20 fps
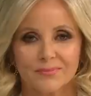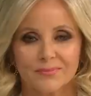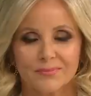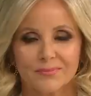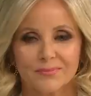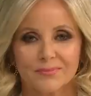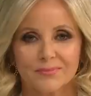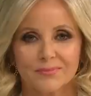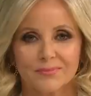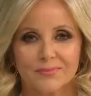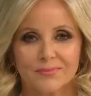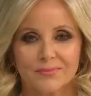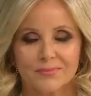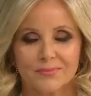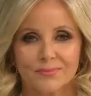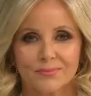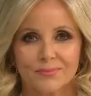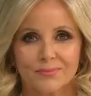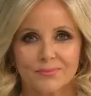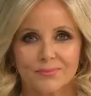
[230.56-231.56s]

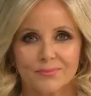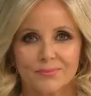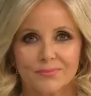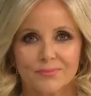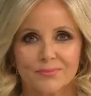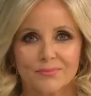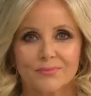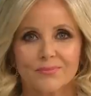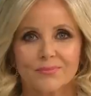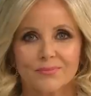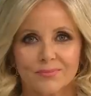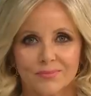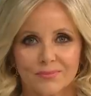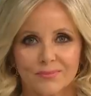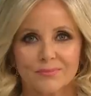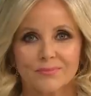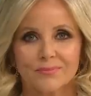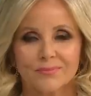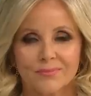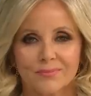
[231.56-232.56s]

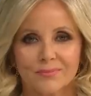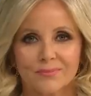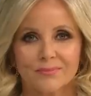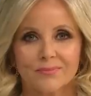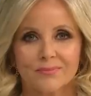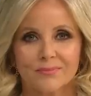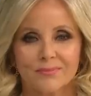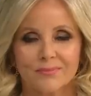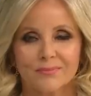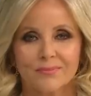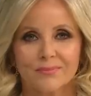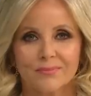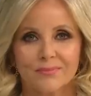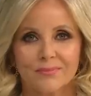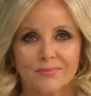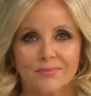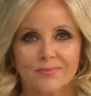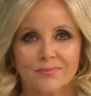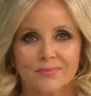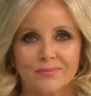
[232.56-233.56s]

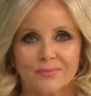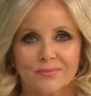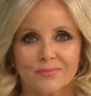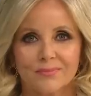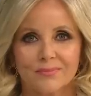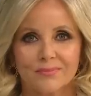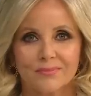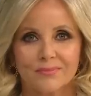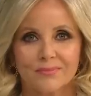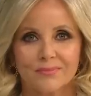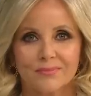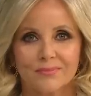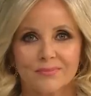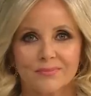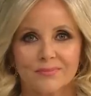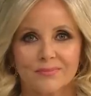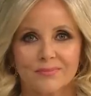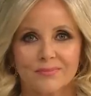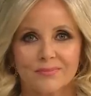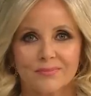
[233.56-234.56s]

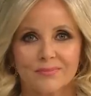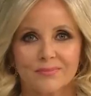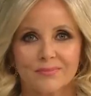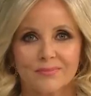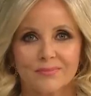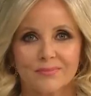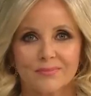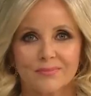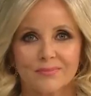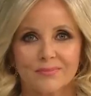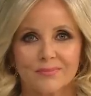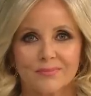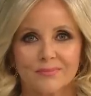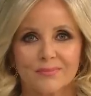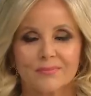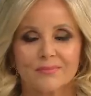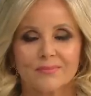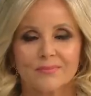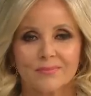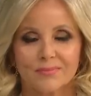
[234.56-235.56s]

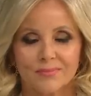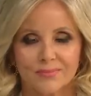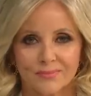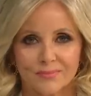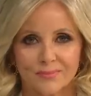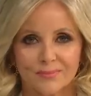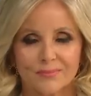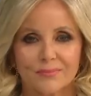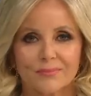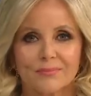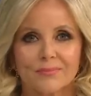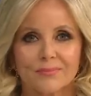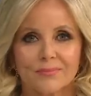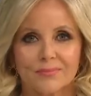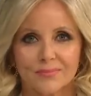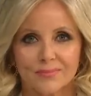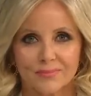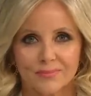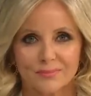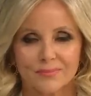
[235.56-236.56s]

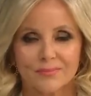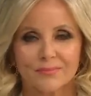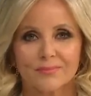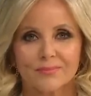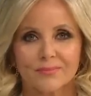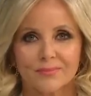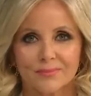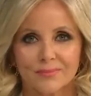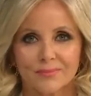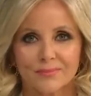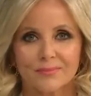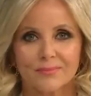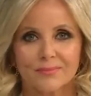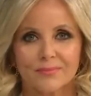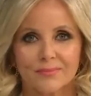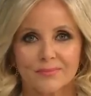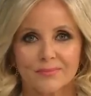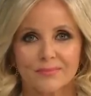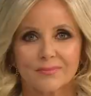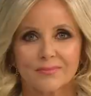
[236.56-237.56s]

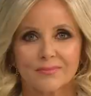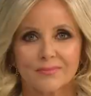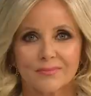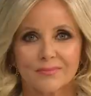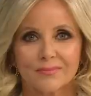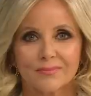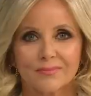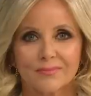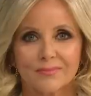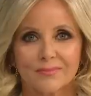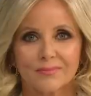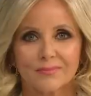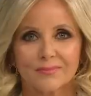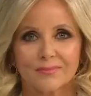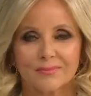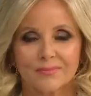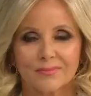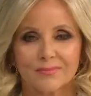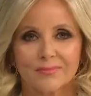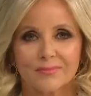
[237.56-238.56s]
(silent)